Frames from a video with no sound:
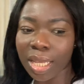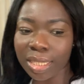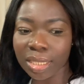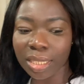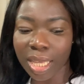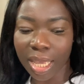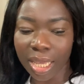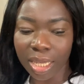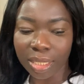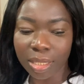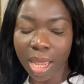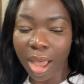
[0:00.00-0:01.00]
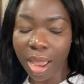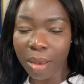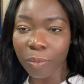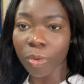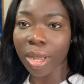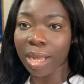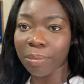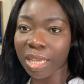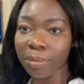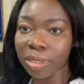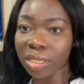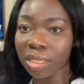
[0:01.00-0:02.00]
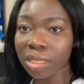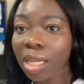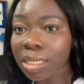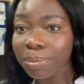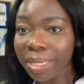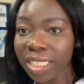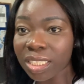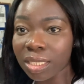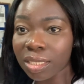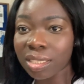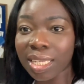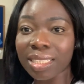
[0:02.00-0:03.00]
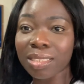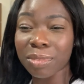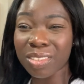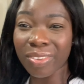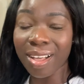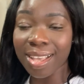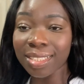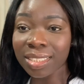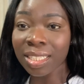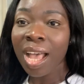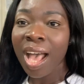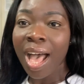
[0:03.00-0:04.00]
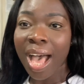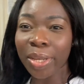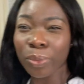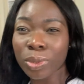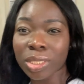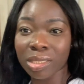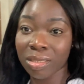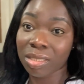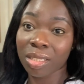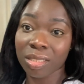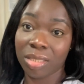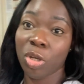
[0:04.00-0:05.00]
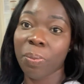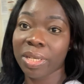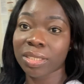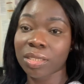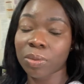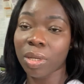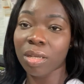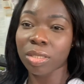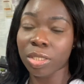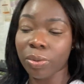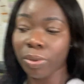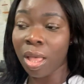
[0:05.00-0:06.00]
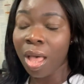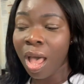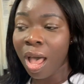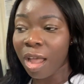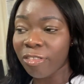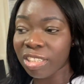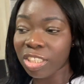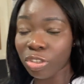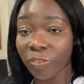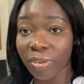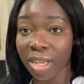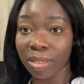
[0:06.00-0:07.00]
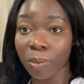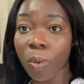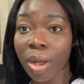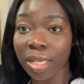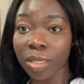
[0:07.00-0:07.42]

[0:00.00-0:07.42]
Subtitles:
It's a time where I'm able to discuss patients, get some advice, and also discuss topics as well. So I really do find them quite